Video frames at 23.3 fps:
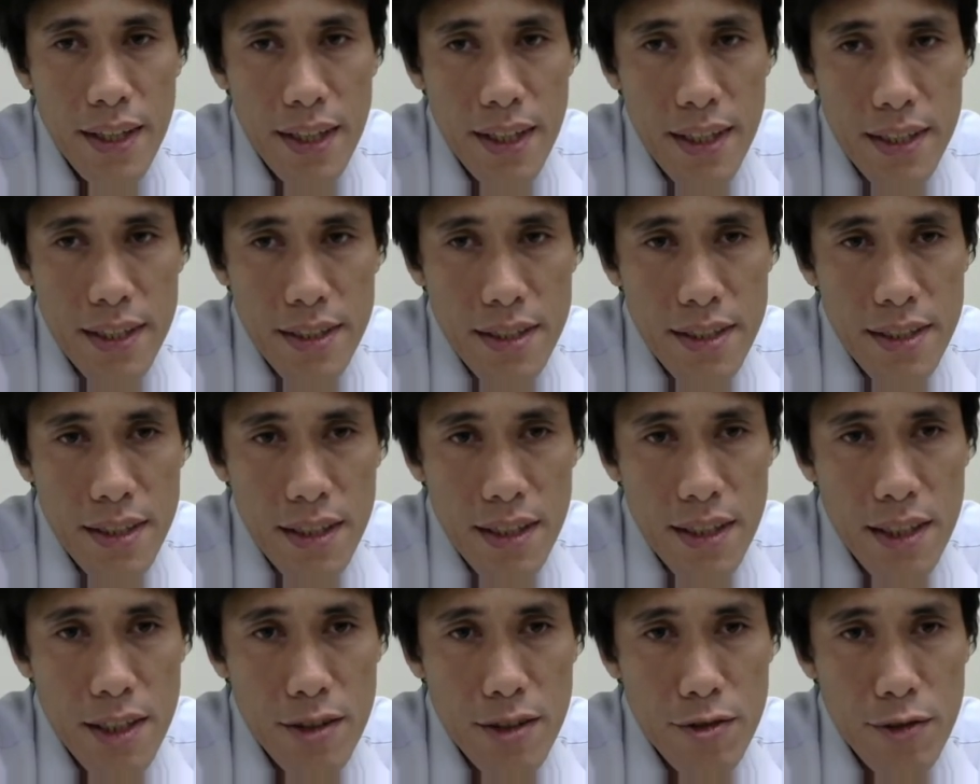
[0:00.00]
It is
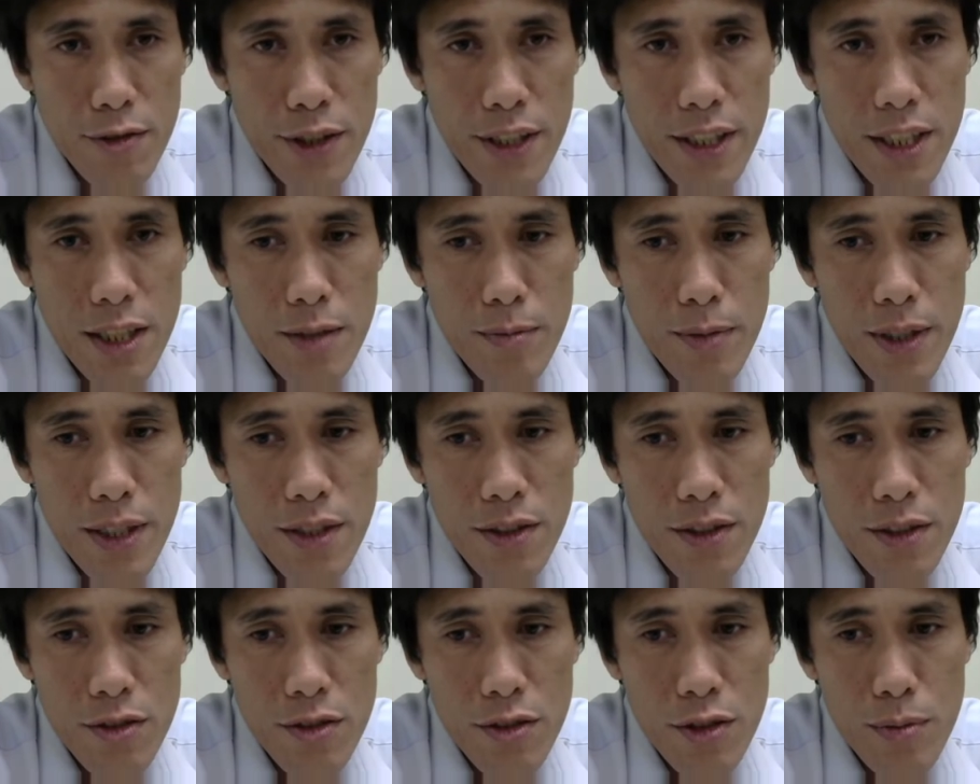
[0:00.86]
not left for any man
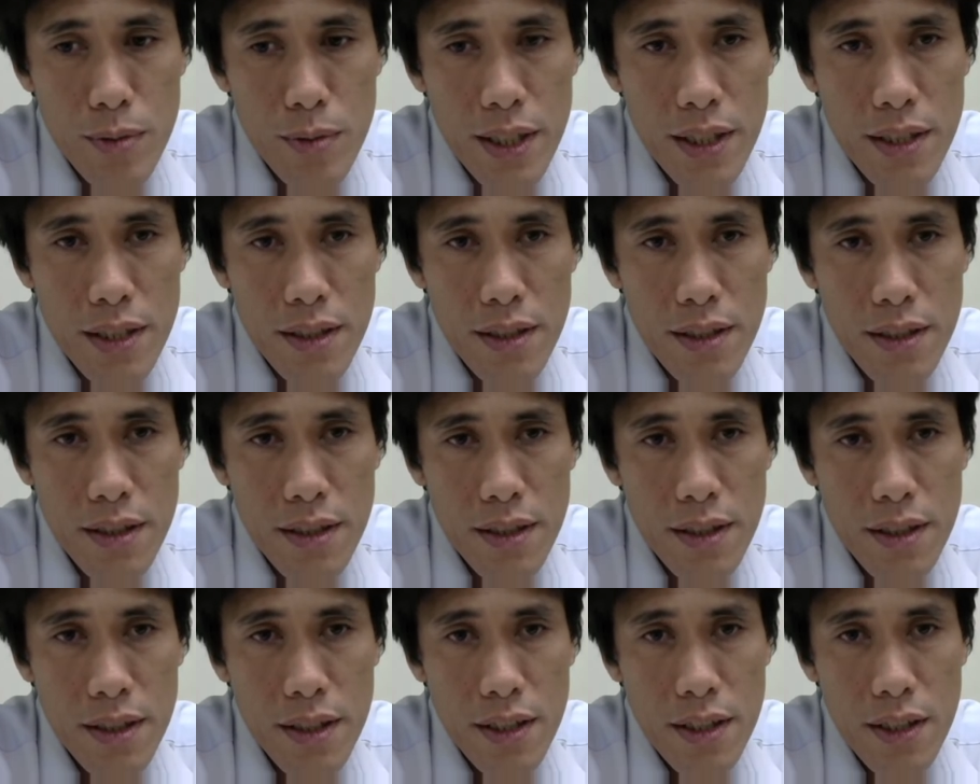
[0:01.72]
or woman
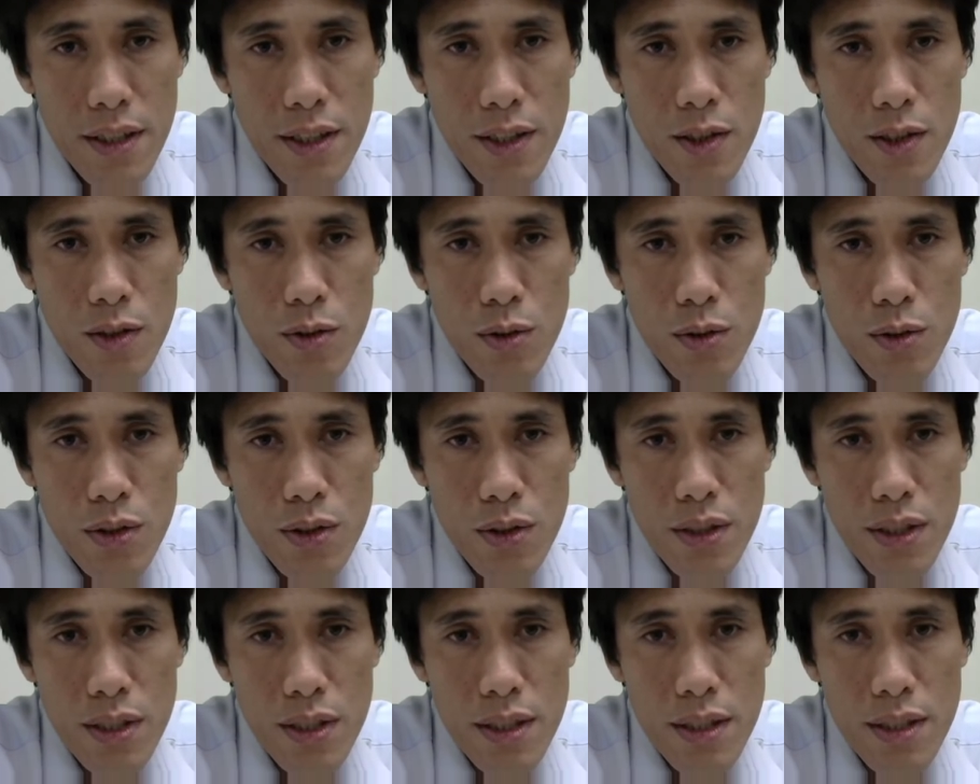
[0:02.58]

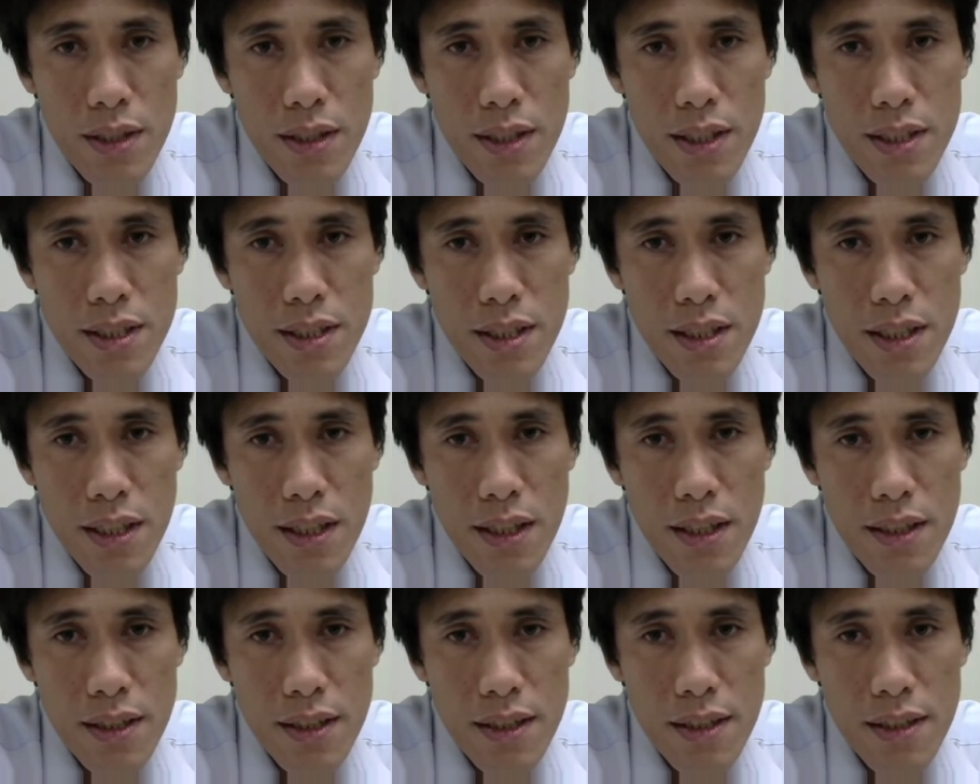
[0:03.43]
to
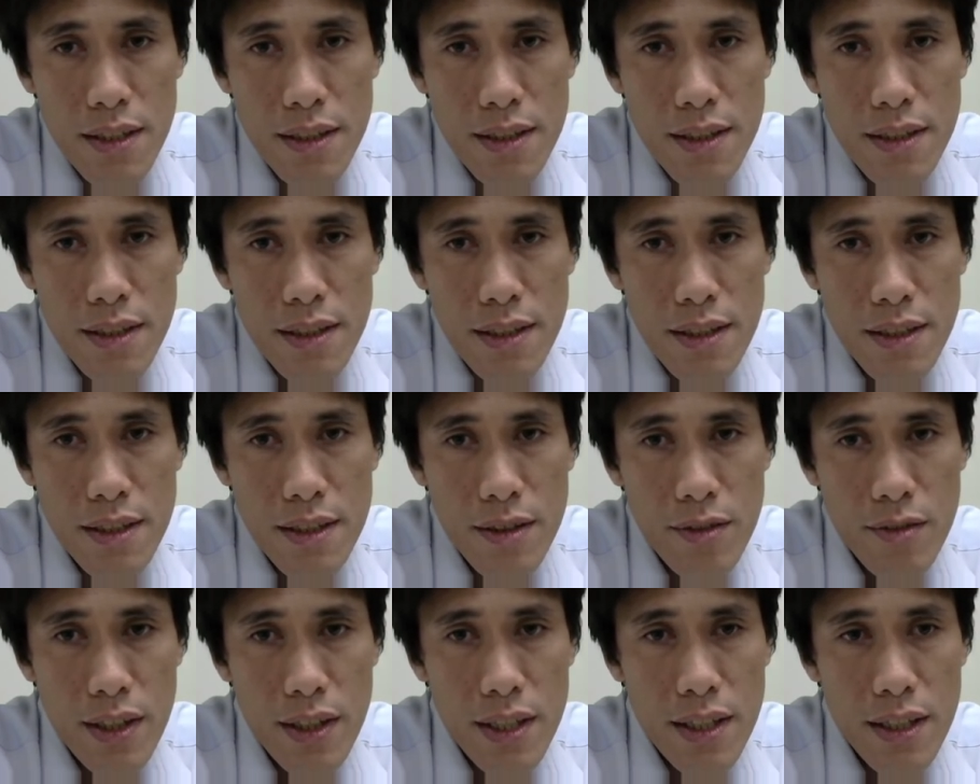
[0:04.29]
disregard one